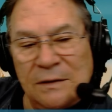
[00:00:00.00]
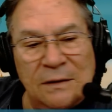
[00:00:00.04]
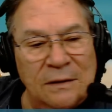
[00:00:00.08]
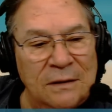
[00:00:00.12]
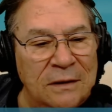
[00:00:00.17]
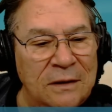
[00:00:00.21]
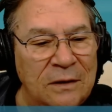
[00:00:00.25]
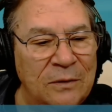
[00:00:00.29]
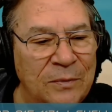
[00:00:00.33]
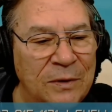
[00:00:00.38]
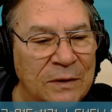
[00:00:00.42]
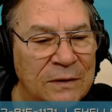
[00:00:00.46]
a
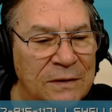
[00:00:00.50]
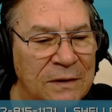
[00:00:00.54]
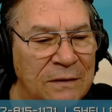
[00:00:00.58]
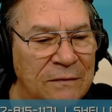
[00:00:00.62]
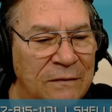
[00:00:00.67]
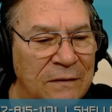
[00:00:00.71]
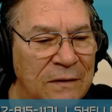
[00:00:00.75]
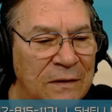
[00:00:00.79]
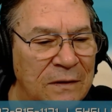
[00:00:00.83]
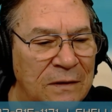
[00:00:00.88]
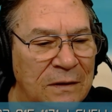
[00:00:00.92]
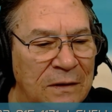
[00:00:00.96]
little bit so
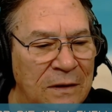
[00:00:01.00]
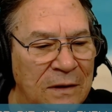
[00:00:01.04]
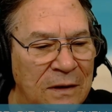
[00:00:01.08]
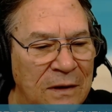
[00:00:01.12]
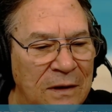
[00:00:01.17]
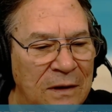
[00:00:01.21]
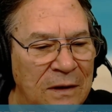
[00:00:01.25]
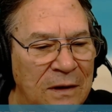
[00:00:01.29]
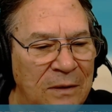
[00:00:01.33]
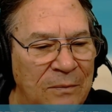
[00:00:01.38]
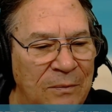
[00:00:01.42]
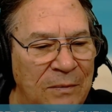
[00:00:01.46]
you can
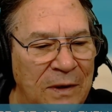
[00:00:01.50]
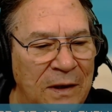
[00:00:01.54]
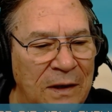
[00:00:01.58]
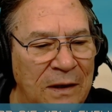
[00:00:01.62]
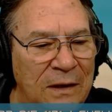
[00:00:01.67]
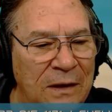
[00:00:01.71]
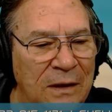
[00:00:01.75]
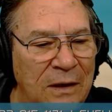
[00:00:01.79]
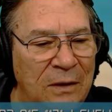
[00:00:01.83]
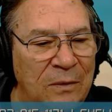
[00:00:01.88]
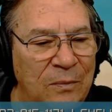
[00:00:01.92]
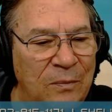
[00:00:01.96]
make
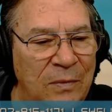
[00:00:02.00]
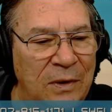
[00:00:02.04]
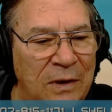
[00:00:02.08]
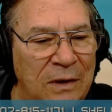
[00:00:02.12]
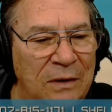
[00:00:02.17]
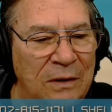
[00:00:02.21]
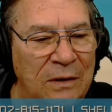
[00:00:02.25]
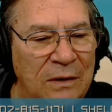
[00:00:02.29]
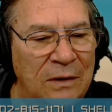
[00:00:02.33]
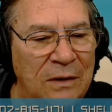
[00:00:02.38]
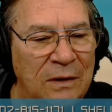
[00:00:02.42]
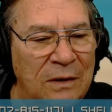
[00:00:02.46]
it out better.